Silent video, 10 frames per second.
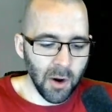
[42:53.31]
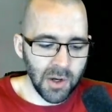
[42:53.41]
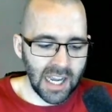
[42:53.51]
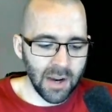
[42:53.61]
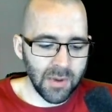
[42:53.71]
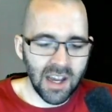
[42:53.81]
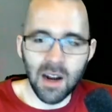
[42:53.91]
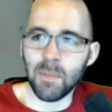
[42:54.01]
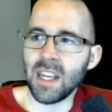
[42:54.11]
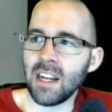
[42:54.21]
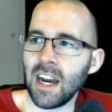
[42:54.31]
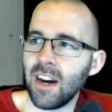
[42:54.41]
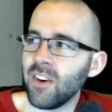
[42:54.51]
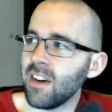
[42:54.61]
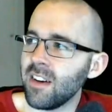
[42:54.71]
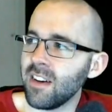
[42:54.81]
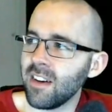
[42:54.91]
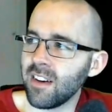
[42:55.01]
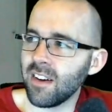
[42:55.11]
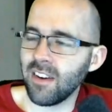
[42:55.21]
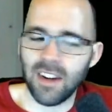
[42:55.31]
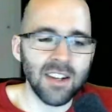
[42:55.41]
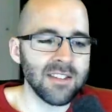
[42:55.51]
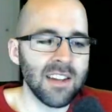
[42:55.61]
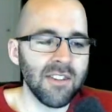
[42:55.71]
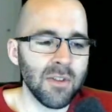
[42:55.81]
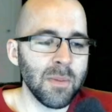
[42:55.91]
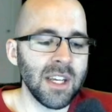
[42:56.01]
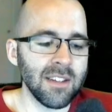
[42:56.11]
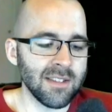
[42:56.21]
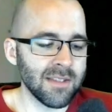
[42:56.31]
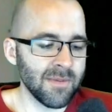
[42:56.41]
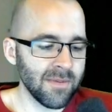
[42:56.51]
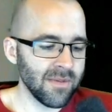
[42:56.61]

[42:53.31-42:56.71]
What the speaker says: Oh yeah, we got a b now. All right, save the b's.